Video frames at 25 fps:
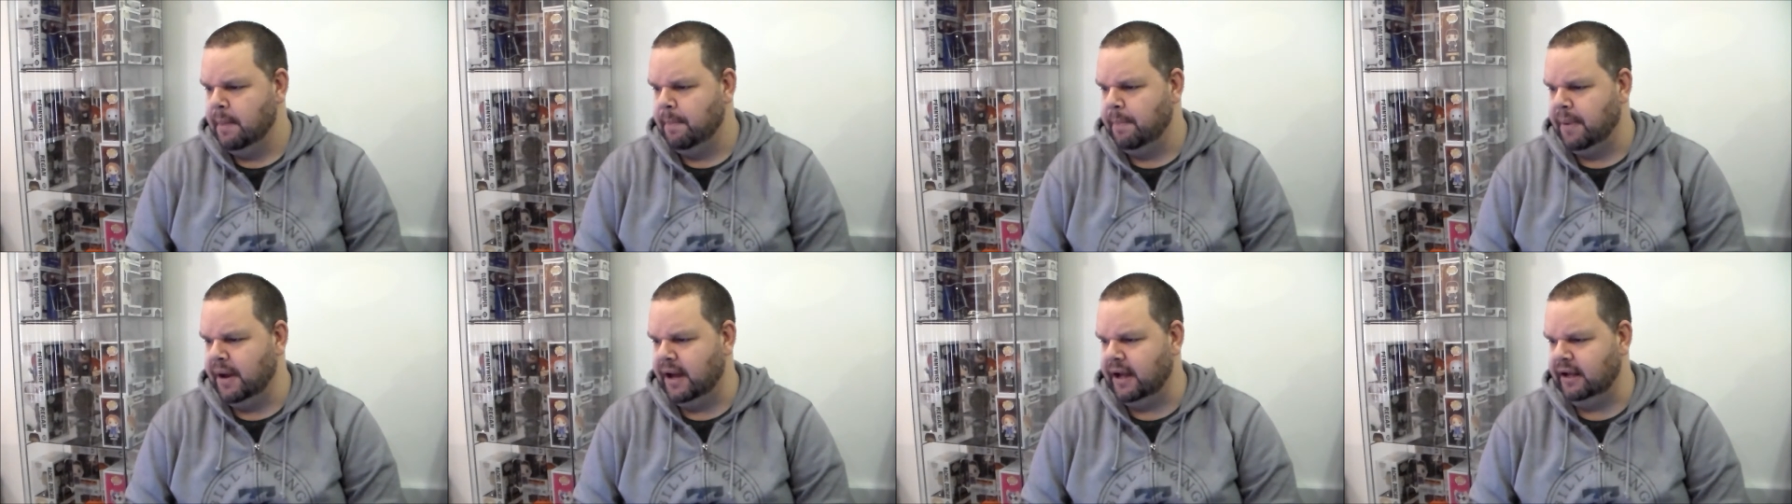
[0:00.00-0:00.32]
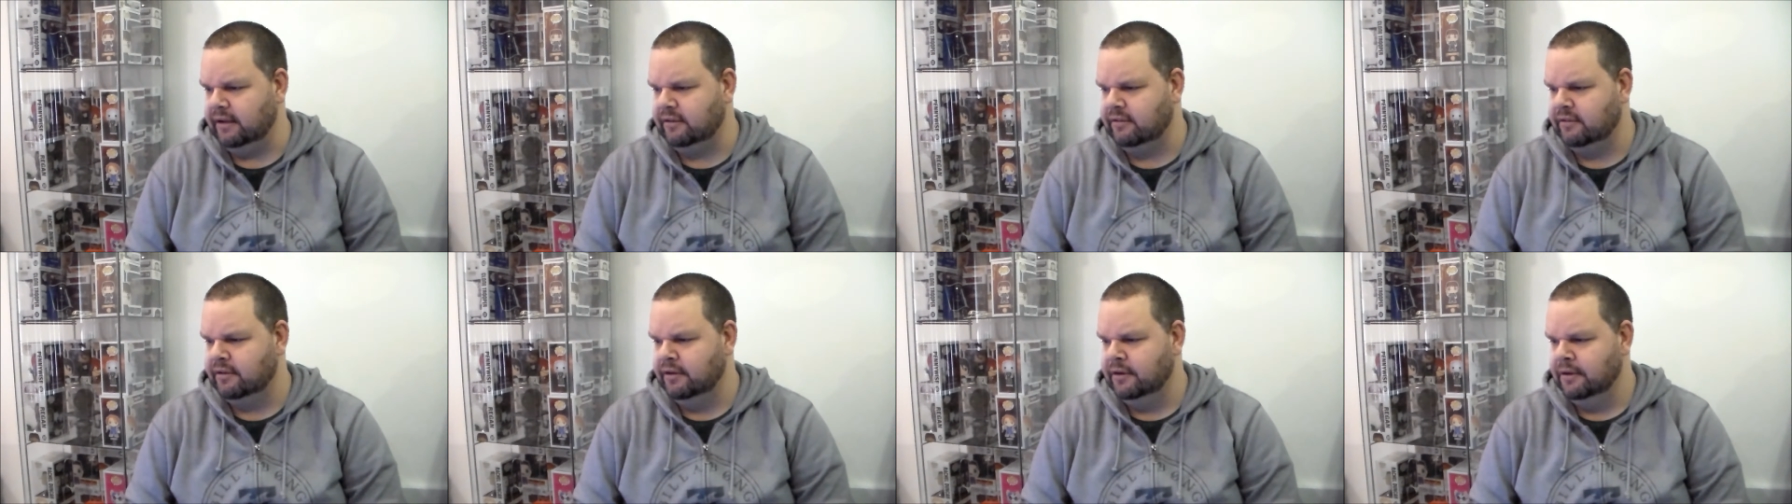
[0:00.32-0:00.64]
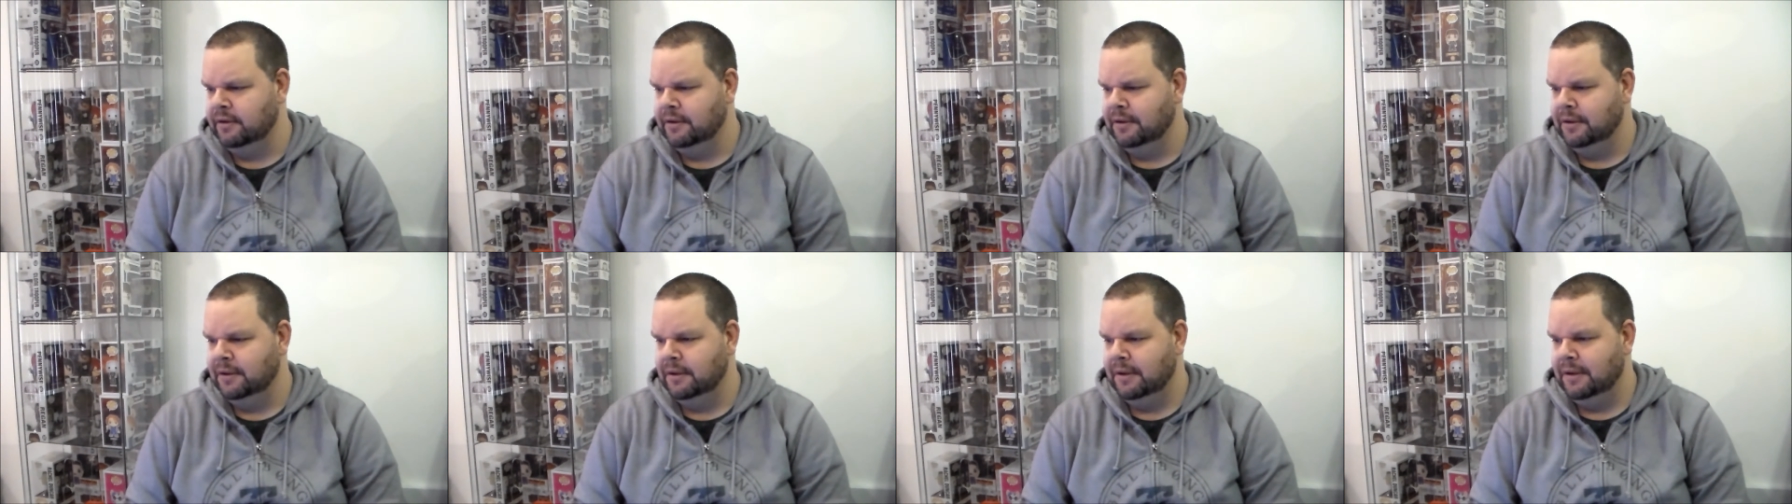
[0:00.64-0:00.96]
But
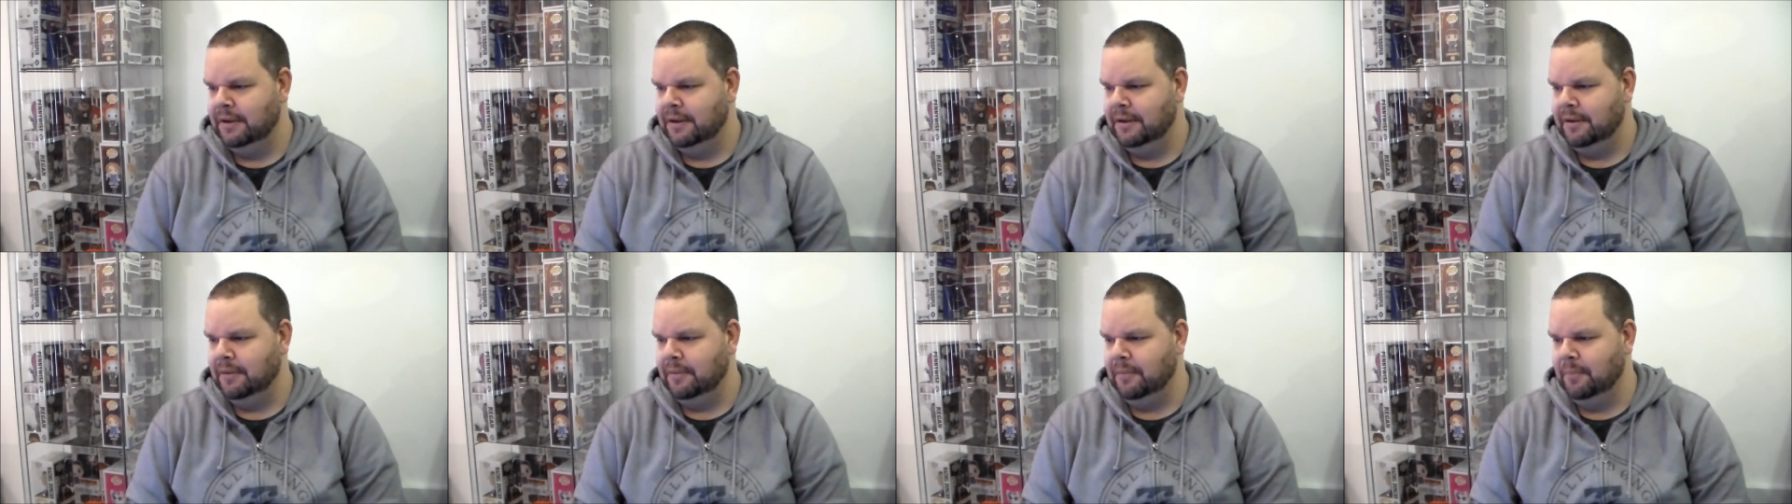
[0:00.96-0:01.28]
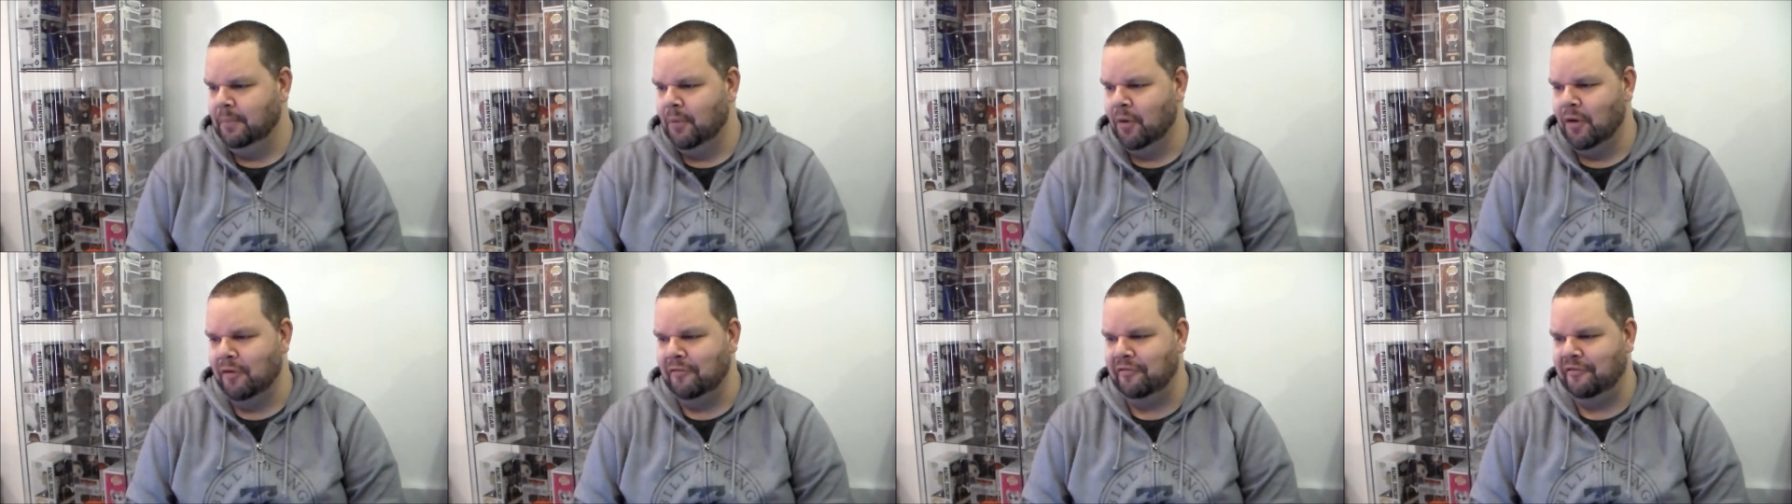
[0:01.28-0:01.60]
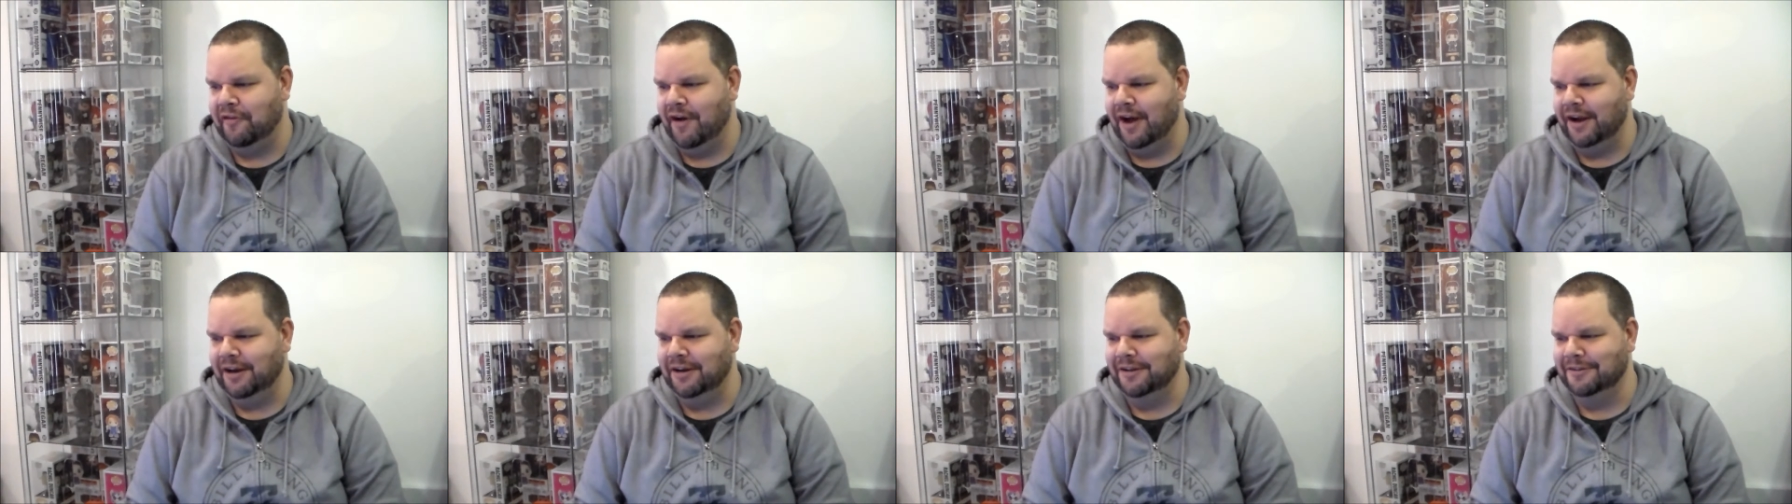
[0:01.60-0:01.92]
more
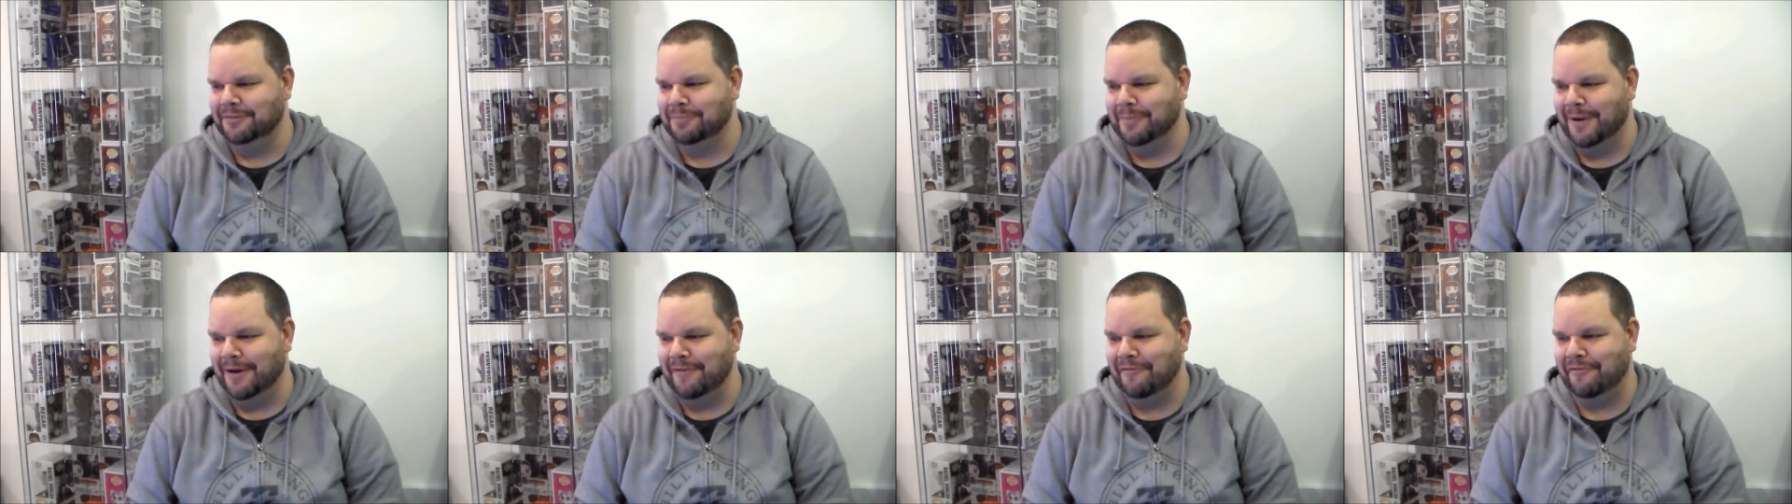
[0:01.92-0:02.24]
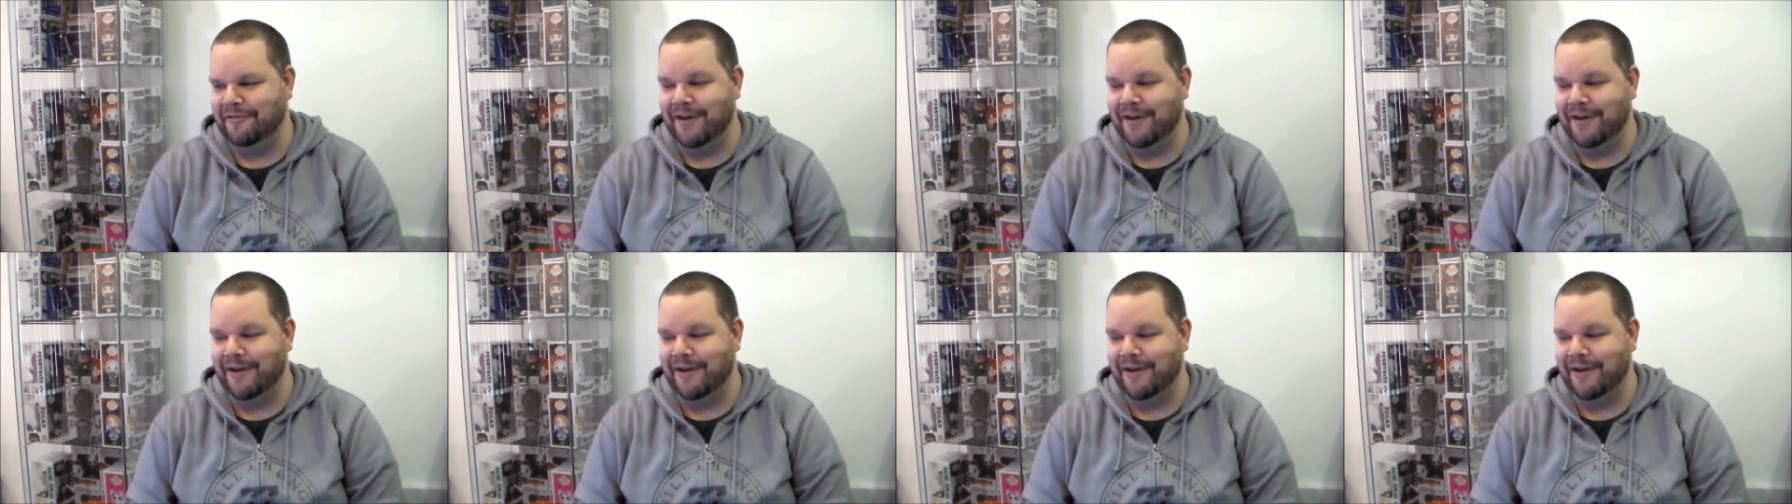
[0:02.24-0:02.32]
fun is my